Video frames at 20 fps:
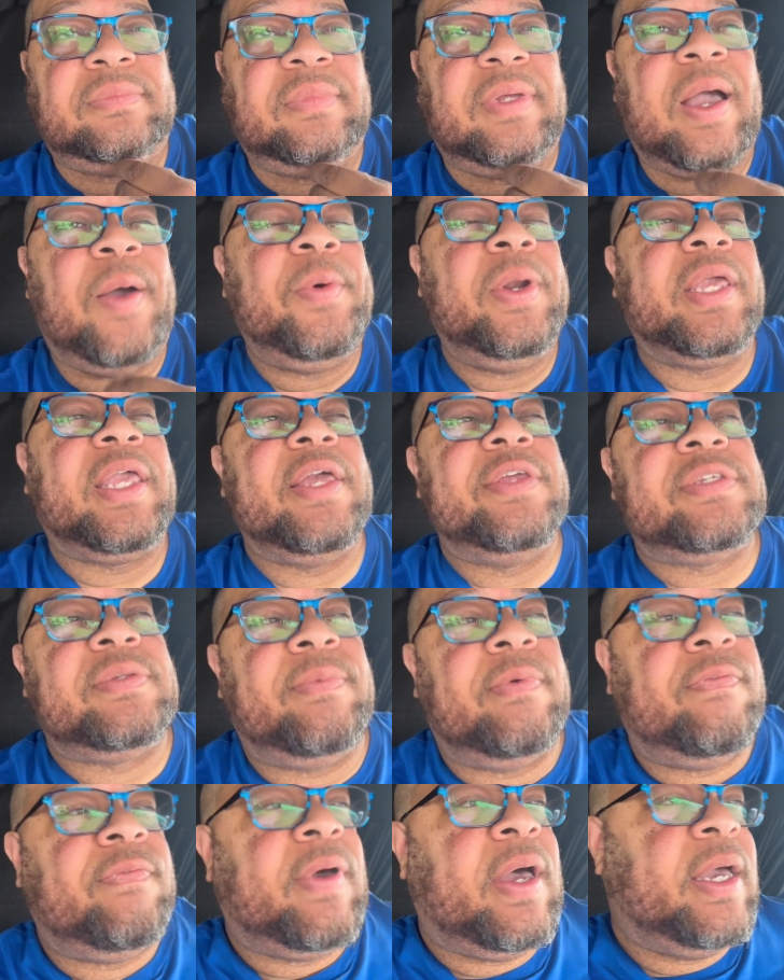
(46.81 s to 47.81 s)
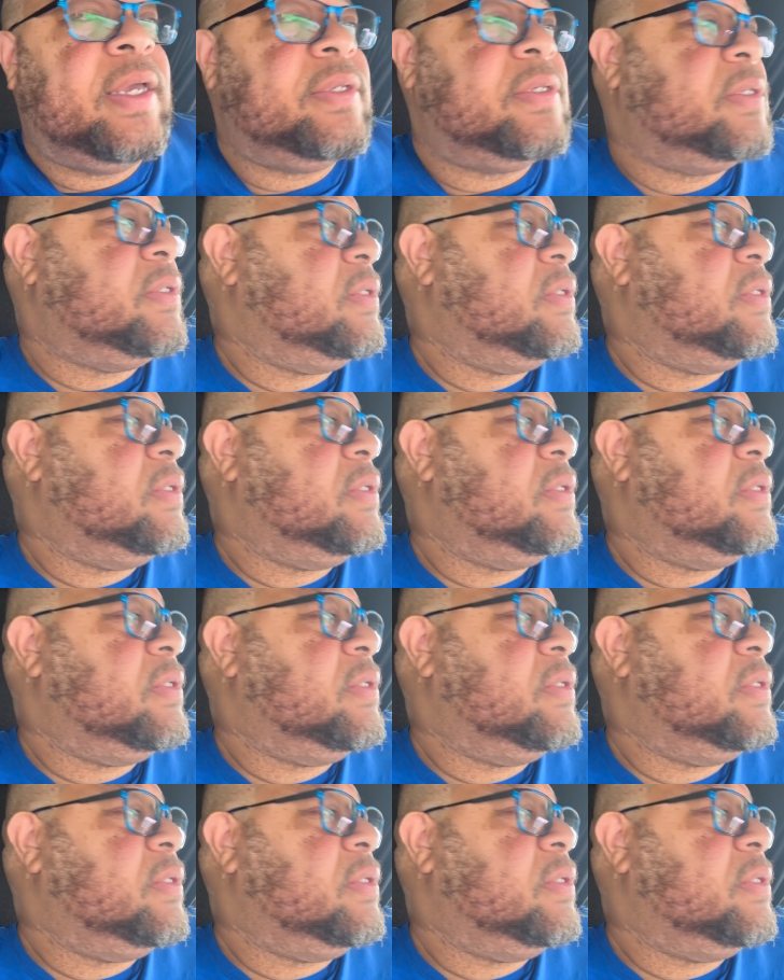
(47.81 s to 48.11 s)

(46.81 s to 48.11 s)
I want to give some advice,